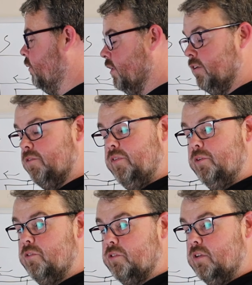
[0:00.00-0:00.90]
You want your
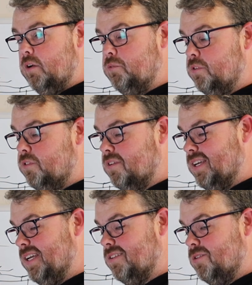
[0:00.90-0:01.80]
filter as close as you
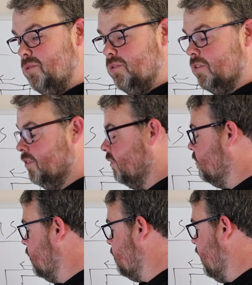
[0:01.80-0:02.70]
can get to the
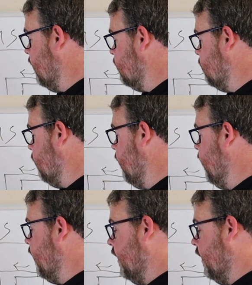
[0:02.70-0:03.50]
system as possible.